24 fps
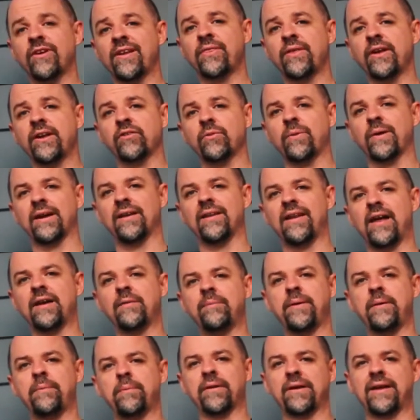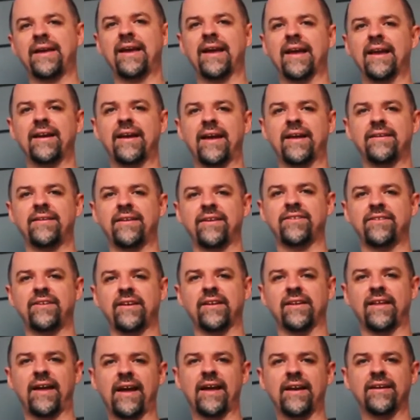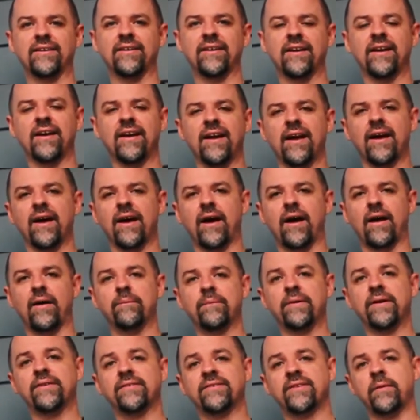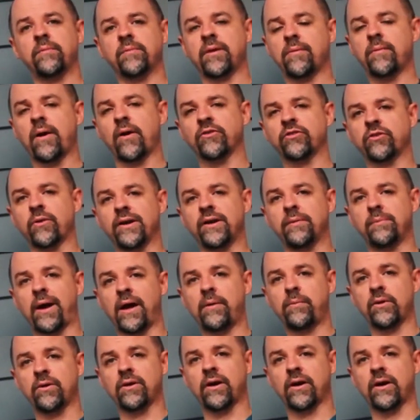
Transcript: I think is what a lot of people get at Disneyland. But at the same time, I was going to Bible